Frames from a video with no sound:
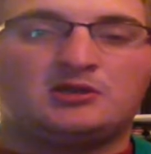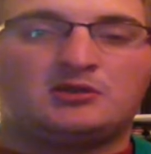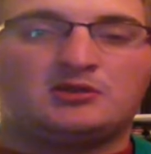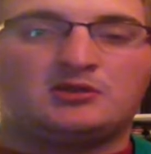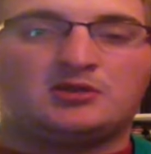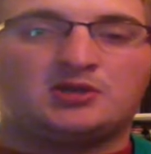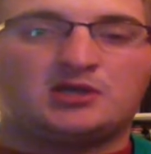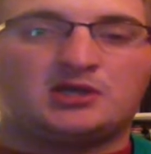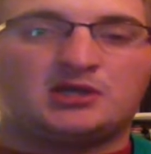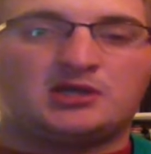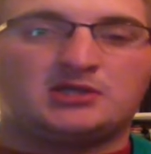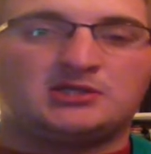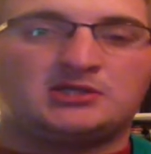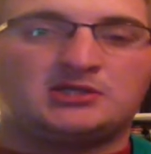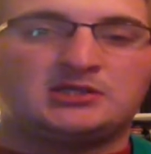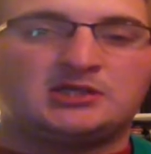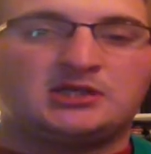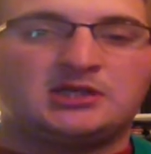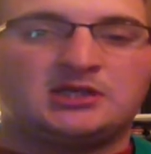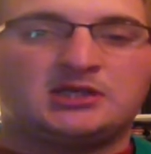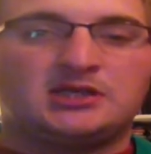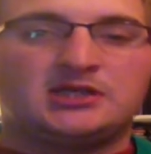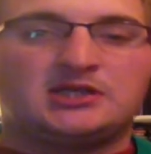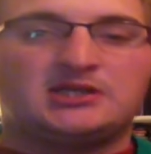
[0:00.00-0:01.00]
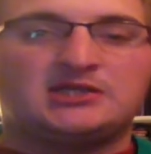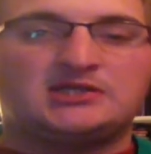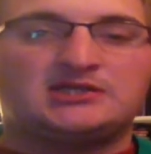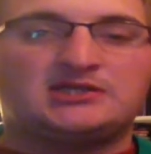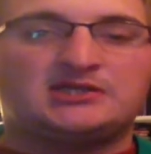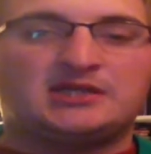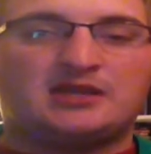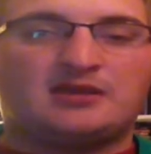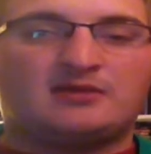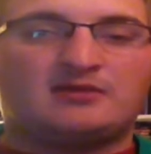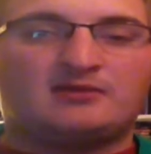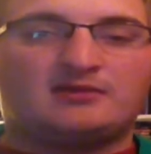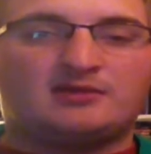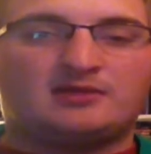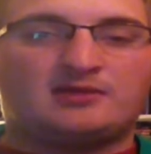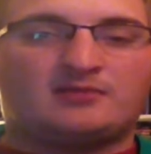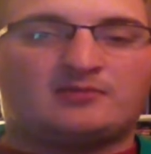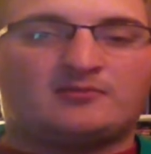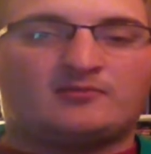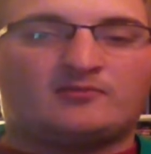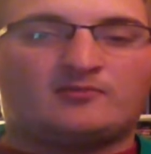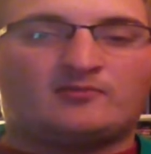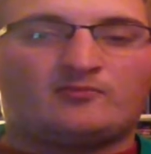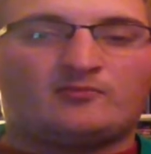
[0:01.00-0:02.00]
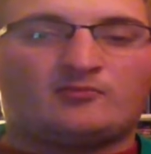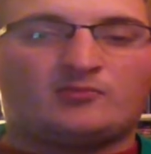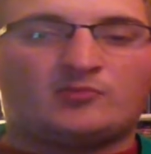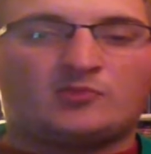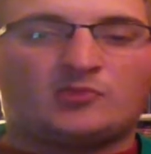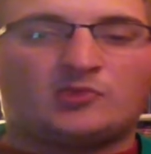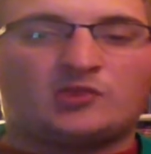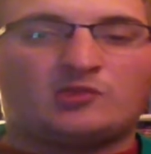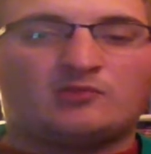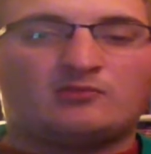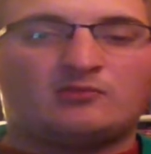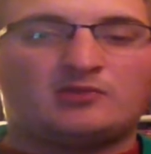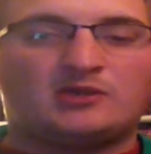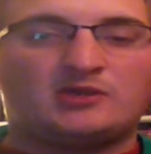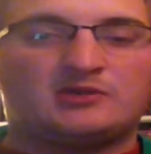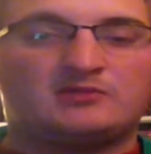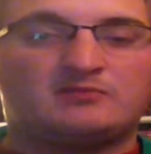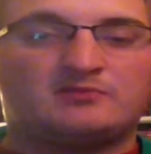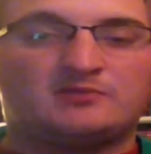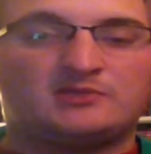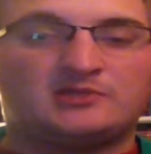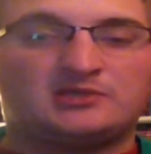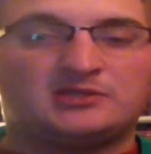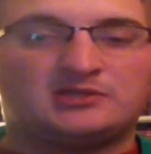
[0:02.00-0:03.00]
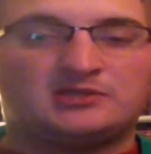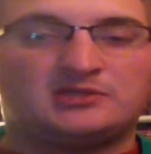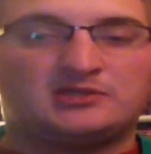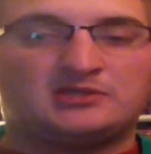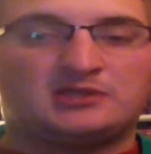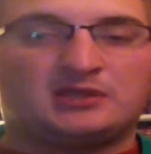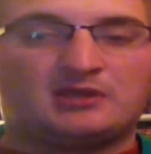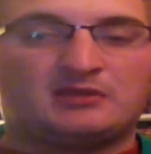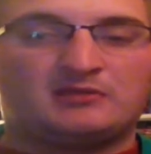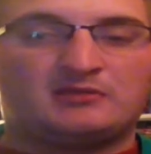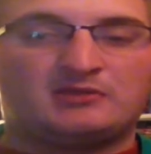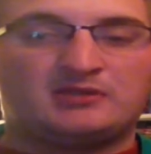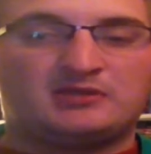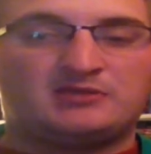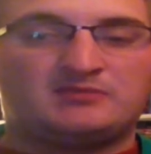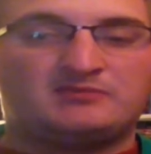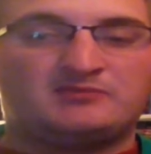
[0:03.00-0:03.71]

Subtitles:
because he sounds like being not